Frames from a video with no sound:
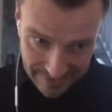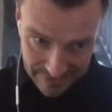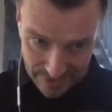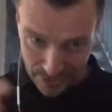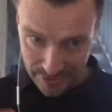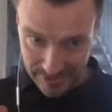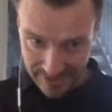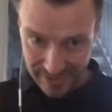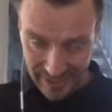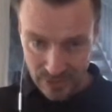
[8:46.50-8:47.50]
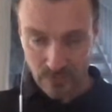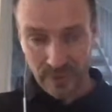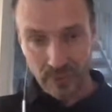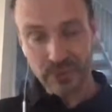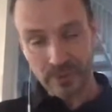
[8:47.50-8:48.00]
So again,
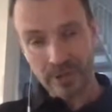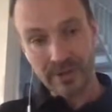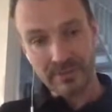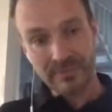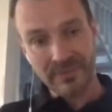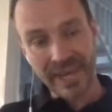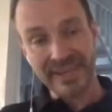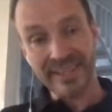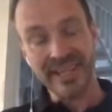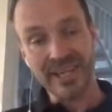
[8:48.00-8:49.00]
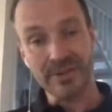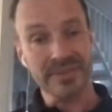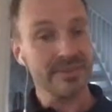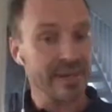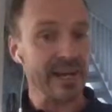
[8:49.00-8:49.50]
what we are adding here
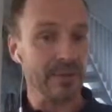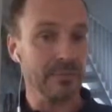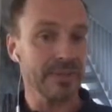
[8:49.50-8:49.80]
is time.